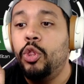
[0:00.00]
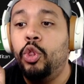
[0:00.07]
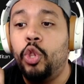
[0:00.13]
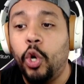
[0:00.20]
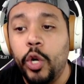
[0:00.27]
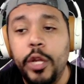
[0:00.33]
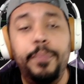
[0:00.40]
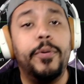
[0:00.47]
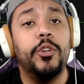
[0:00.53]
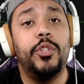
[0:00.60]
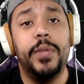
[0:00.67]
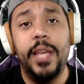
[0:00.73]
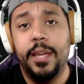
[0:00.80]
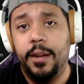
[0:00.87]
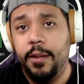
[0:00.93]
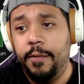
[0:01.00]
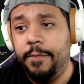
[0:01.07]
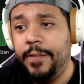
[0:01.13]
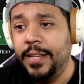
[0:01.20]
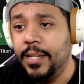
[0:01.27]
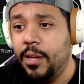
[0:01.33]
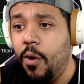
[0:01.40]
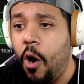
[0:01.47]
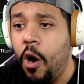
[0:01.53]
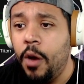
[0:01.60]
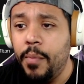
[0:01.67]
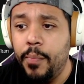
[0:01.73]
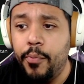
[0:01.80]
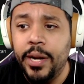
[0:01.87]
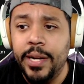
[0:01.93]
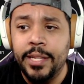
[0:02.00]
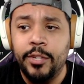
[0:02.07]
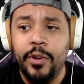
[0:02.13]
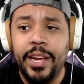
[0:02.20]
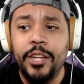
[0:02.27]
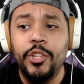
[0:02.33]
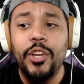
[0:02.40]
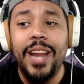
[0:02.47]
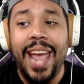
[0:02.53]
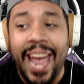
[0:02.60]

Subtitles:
30% physical armor penetration,